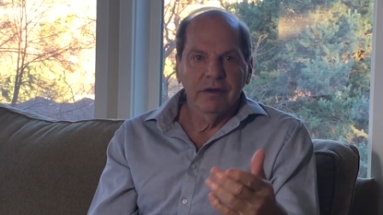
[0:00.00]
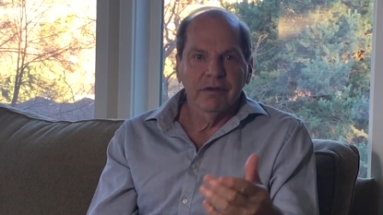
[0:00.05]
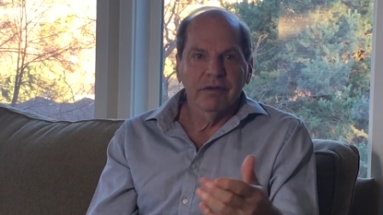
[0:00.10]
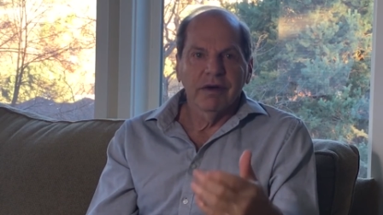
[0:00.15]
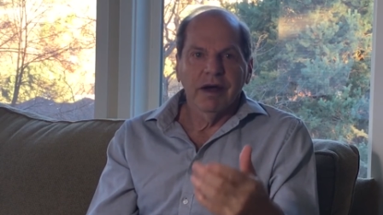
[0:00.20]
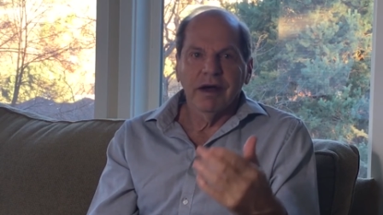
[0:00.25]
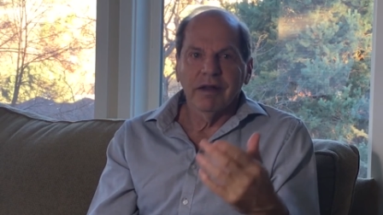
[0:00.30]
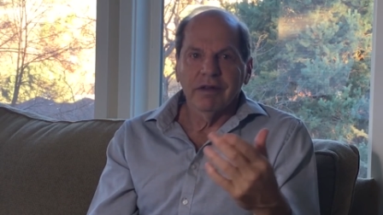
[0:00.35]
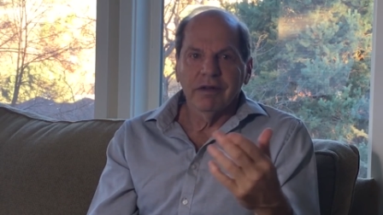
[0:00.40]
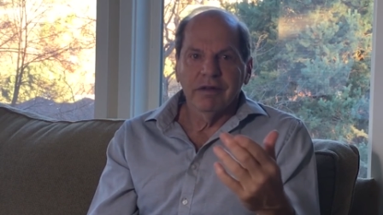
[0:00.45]

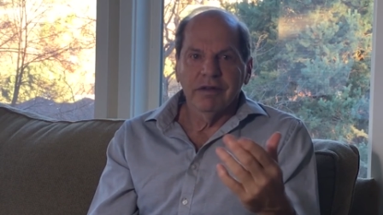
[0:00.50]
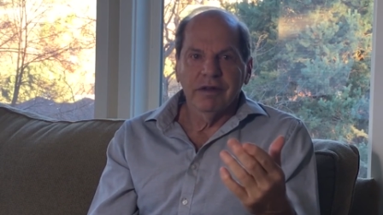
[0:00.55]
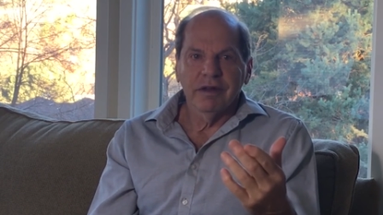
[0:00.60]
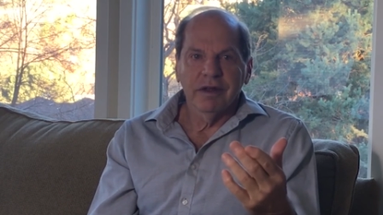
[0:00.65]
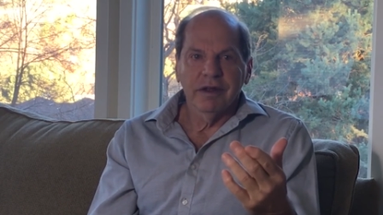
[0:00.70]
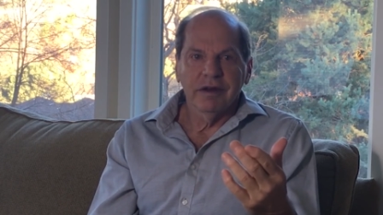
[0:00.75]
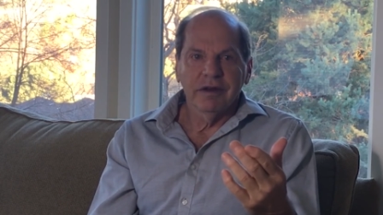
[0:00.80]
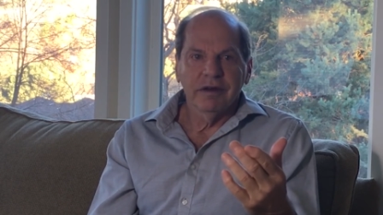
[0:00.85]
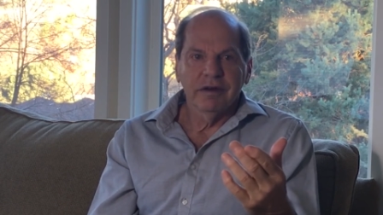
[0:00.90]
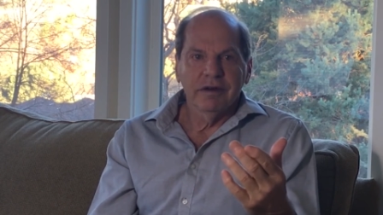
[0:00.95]
rather
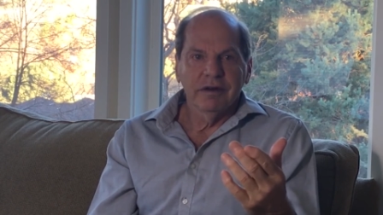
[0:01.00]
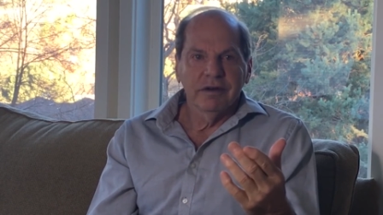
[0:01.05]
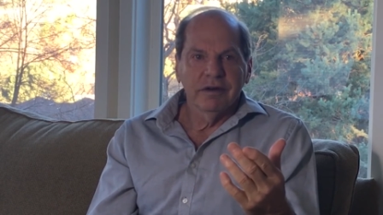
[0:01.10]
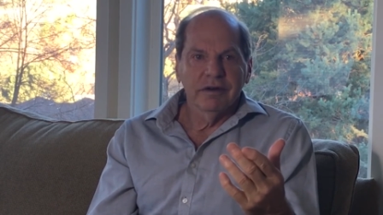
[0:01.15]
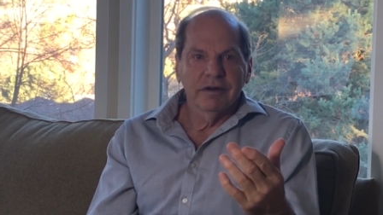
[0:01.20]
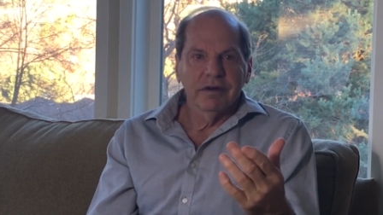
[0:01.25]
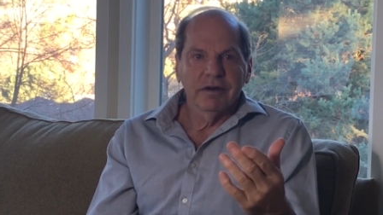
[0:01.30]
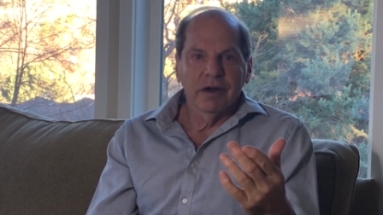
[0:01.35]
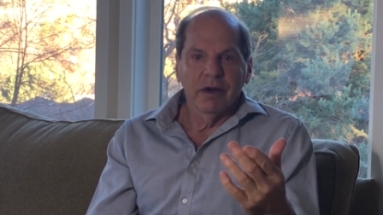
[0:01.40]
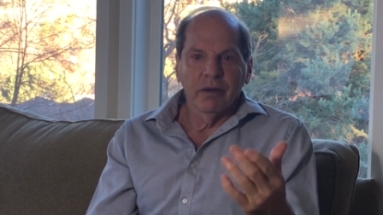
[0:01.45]
than
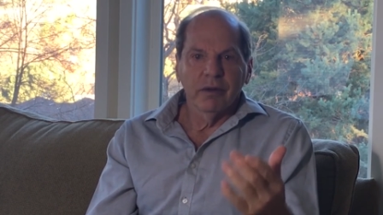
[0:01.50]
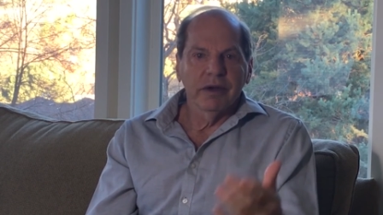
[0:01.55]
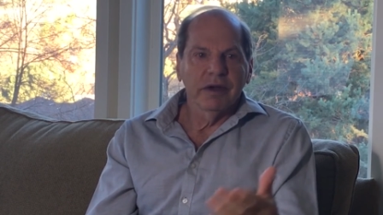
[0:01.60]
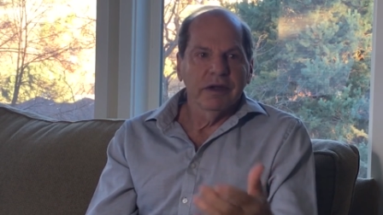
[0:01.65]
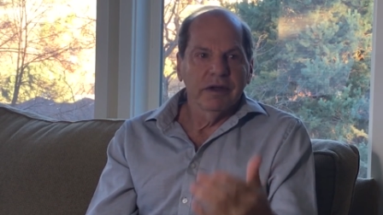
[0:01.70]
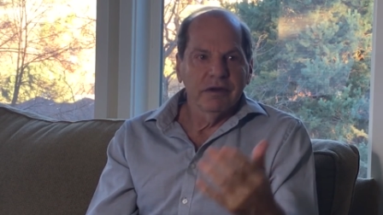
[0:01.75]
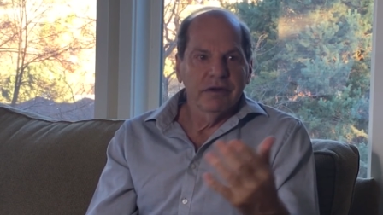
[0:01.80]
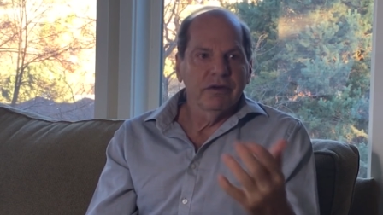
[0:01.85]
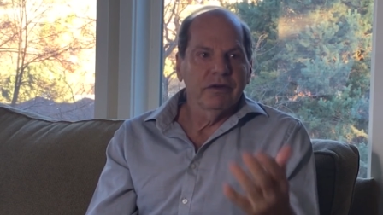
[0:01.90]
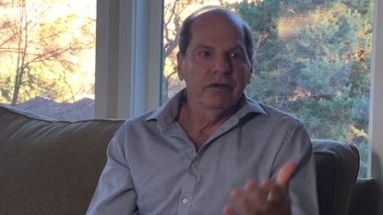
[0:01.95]
going
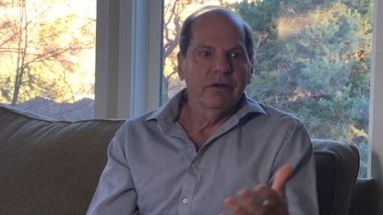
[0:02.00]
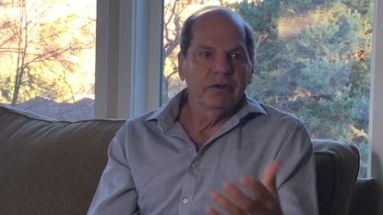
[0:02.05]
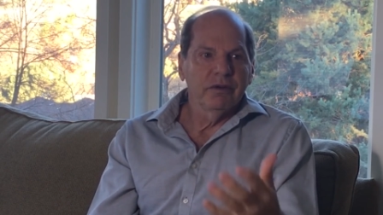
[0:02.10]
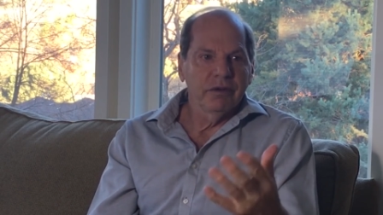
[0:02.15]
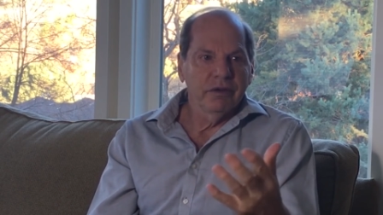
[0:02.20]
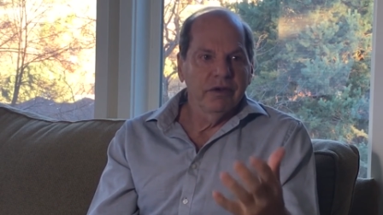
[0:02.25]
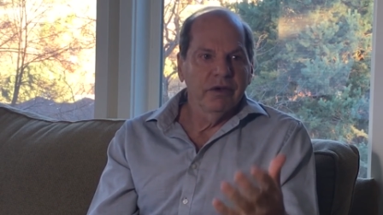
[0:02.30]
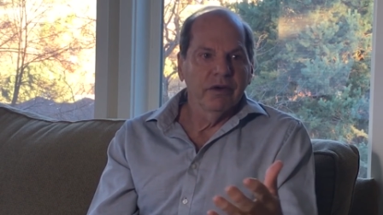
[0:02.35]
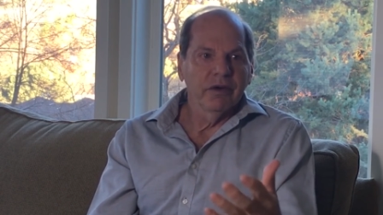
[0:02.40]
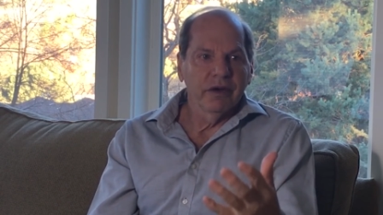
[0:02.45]
into
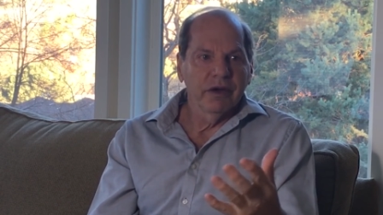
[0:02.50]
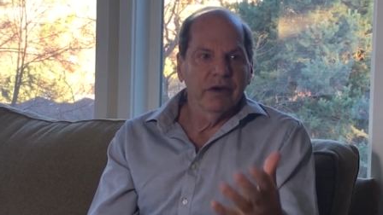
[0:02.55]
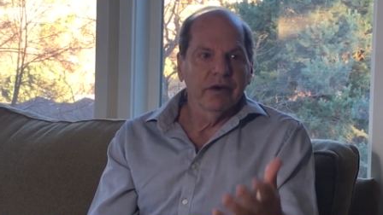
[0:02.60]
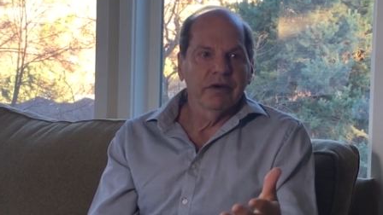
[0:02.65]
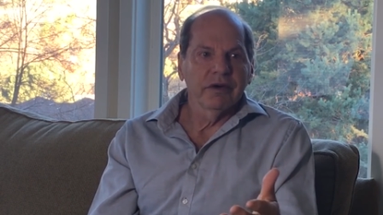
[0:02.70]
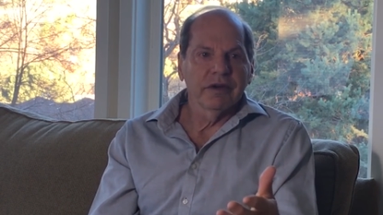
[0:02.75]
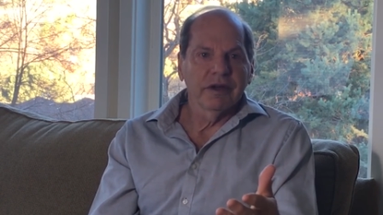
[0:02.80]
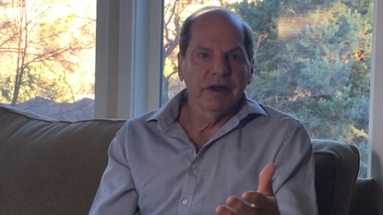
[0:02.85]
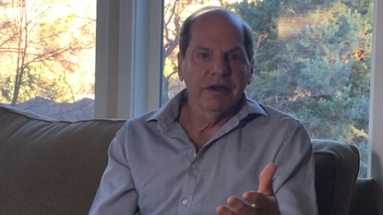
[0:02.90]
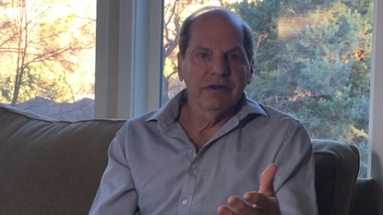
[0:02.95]
your
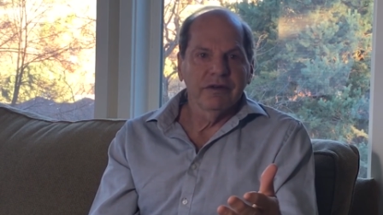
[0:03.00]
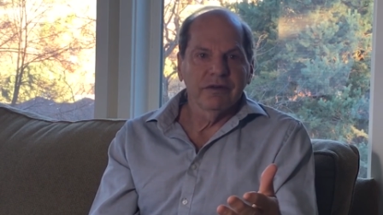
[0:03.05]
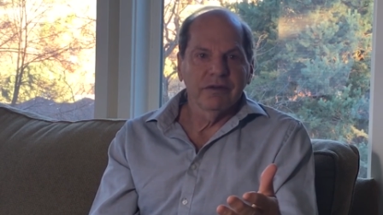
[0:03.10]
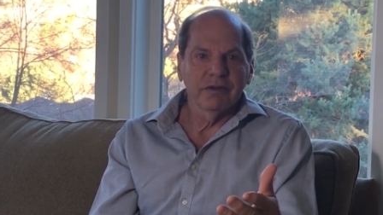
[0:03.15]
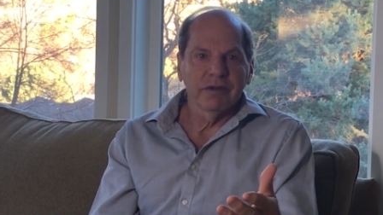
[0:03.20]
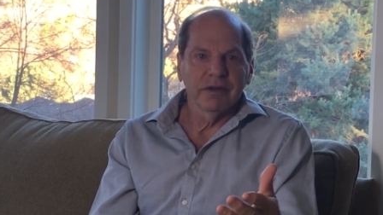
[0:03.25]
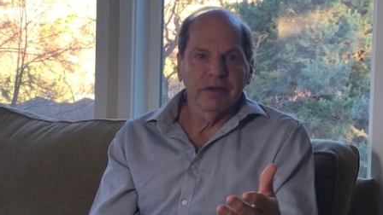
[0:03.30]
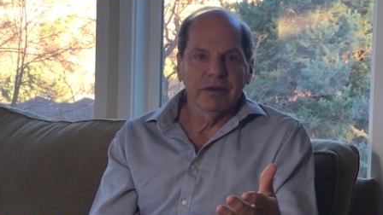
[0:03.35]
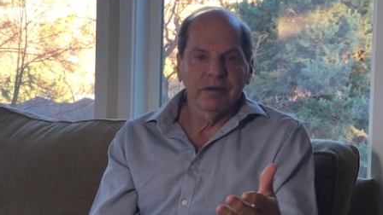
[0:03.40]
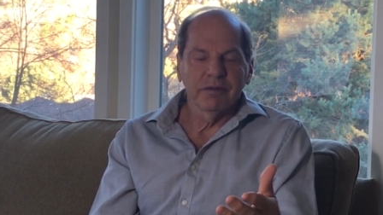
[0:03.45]

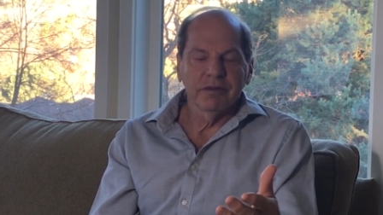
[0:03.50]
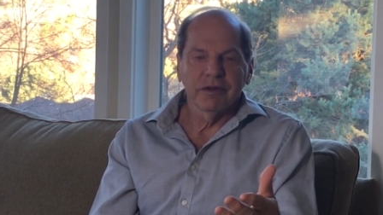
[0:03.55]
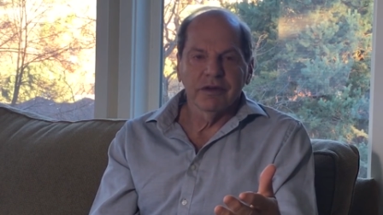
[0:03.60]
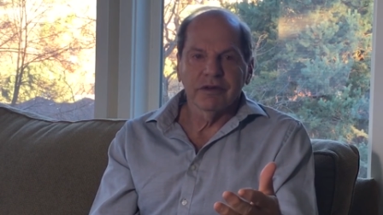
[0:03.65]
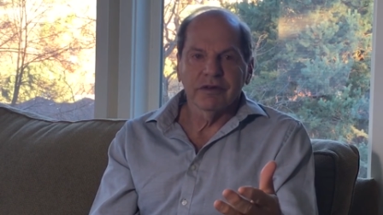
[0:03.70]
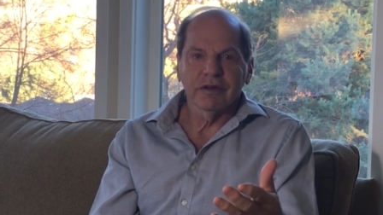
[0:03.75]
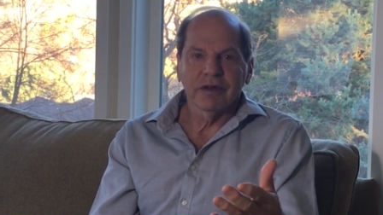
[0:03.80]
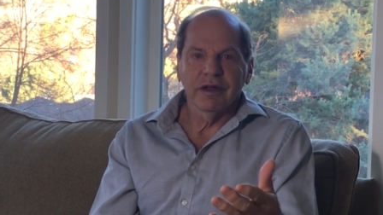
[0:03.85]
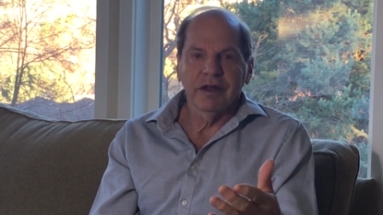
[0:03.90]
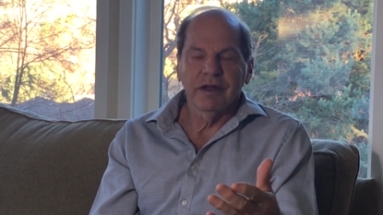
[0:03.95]
irritation with them.
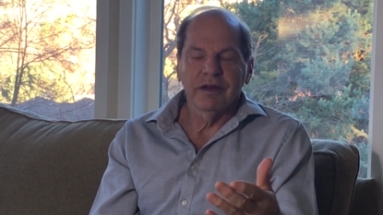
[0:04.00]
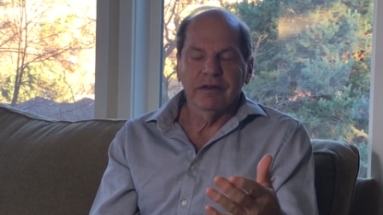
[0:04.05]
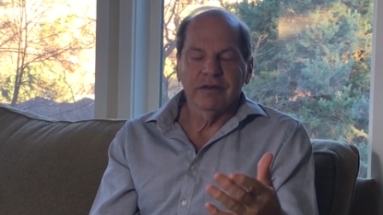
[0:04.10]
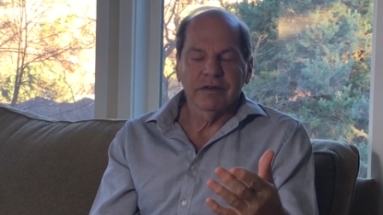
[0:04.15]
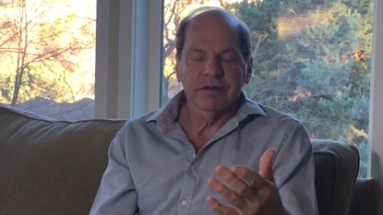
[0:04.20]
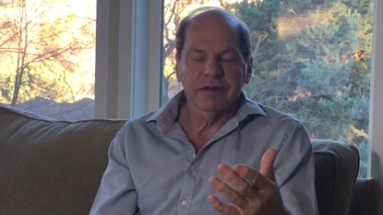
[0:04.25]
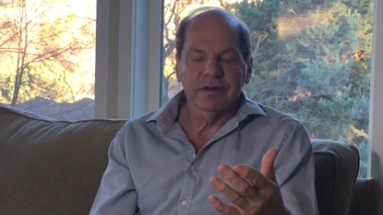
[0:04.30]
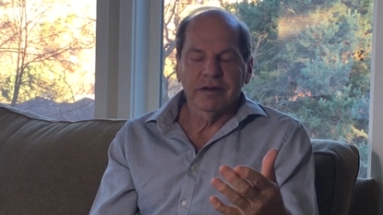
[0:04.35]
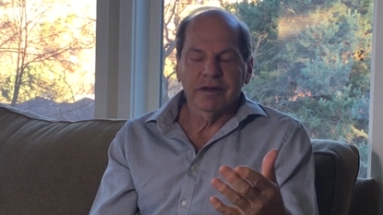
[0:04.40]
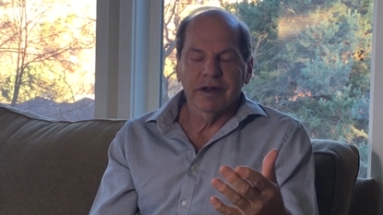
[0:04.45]
Just
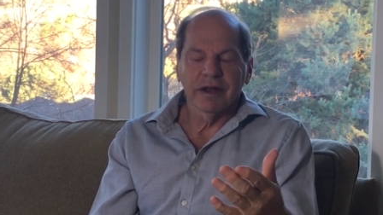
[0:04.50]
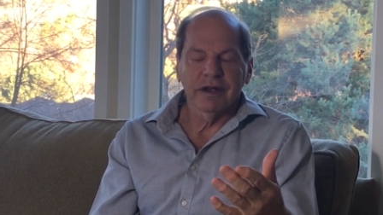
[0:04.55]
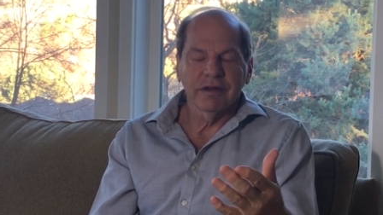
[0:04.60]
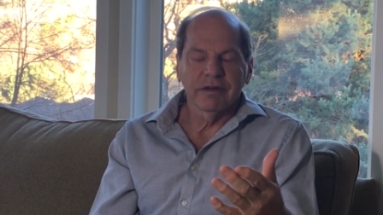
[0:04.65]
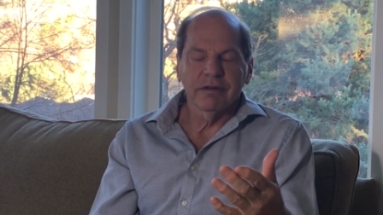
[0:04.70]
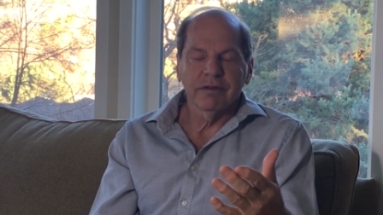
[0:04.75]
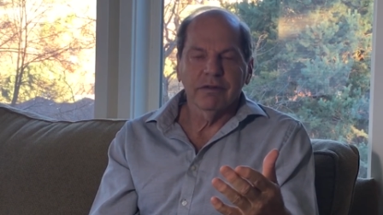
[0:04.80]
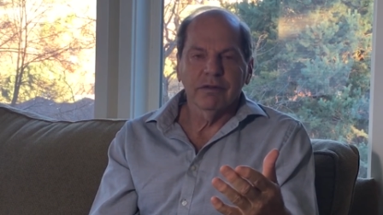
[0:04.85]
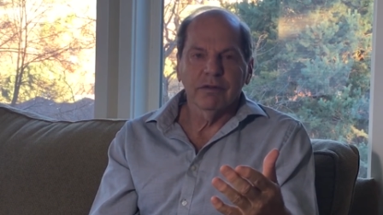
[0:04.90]
it's like,